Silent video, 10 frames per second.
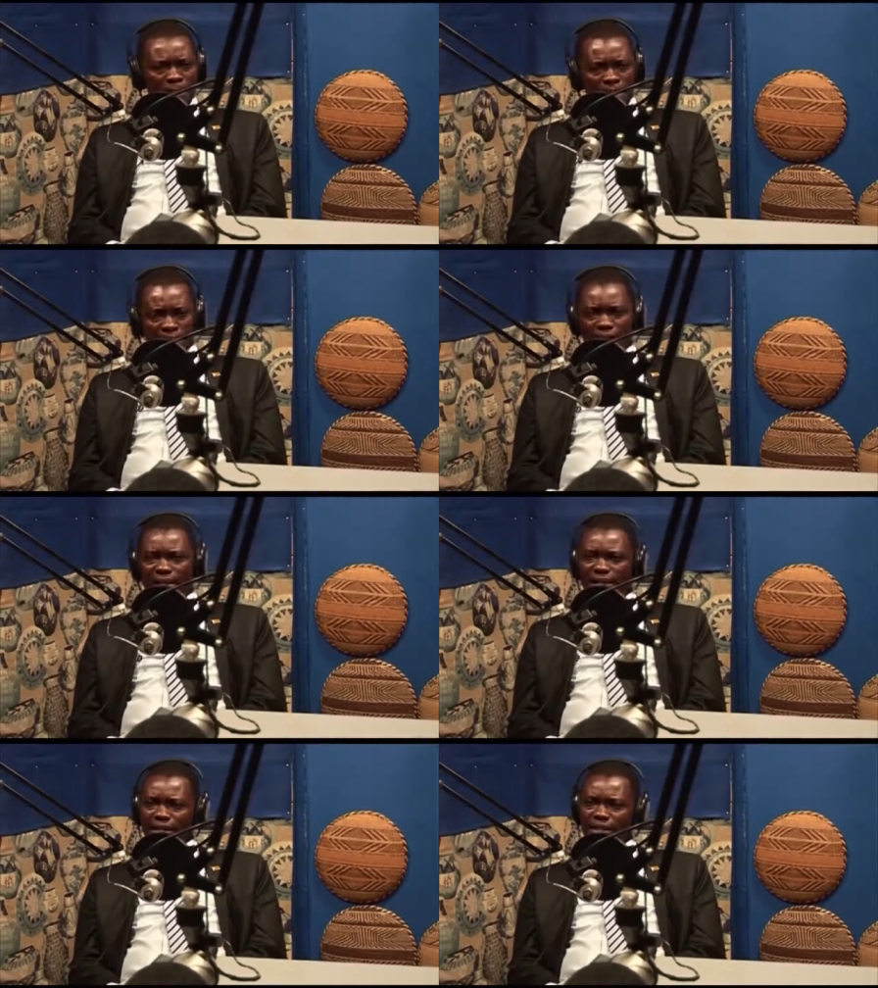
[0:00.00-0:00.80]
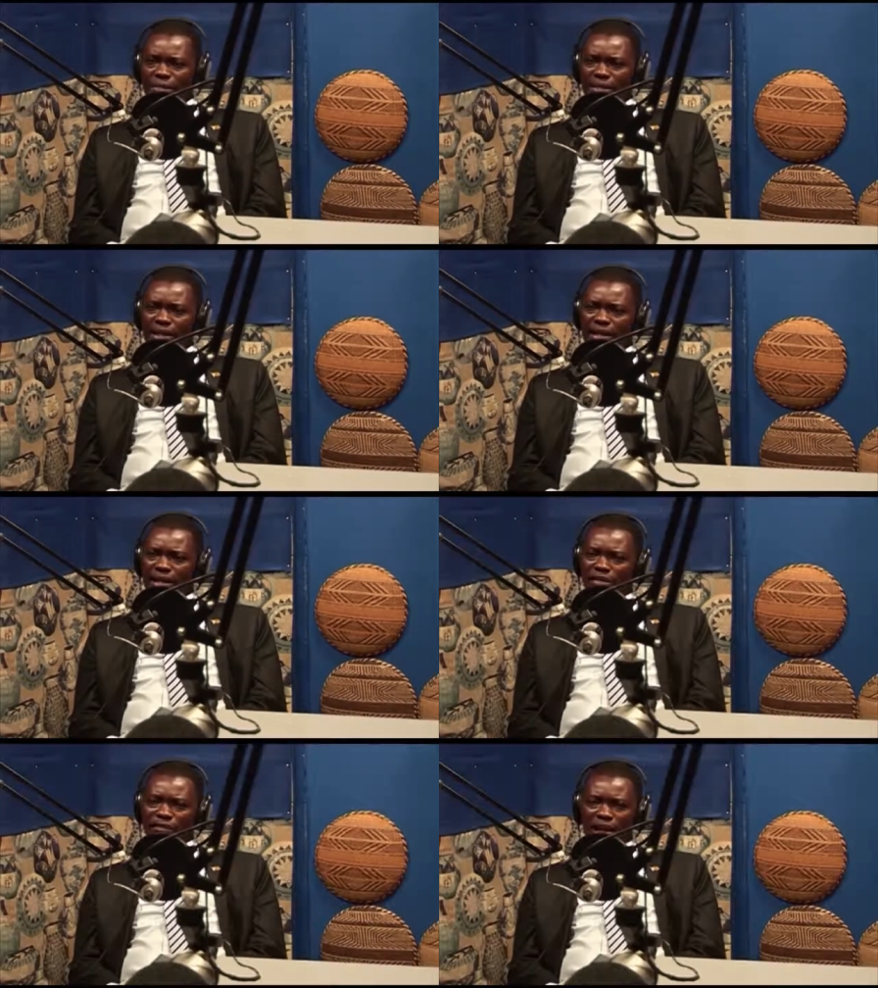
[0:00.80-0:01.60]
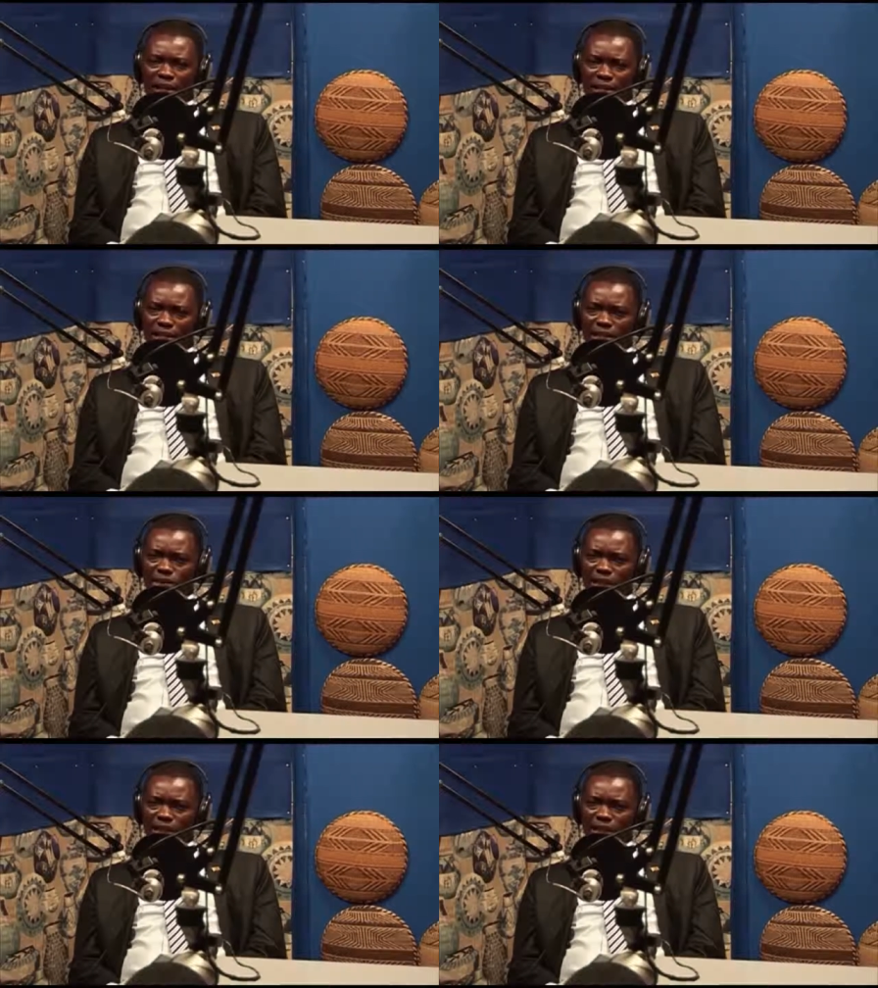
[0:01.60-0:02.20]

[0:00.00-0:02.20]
right that is being violated.